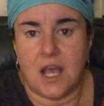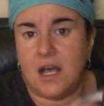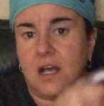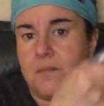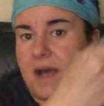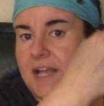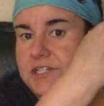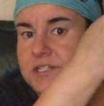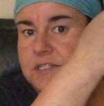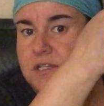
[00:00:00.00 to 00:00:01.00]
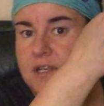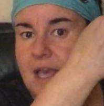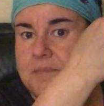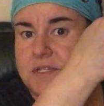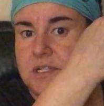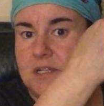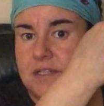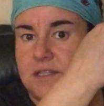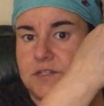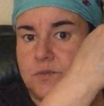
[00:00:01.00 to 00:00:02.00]
I just happen to
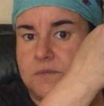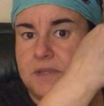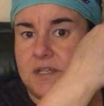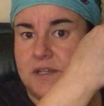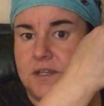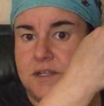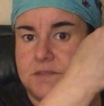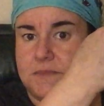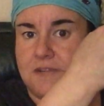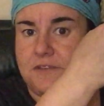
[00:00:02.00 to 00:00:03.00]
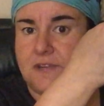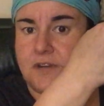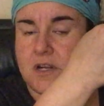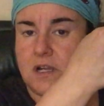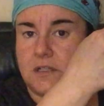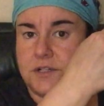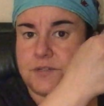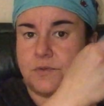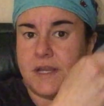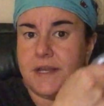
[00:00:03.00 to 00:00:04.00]
like this one because my favorite color
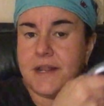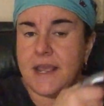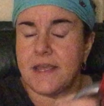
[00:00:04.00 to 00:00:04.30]
is red,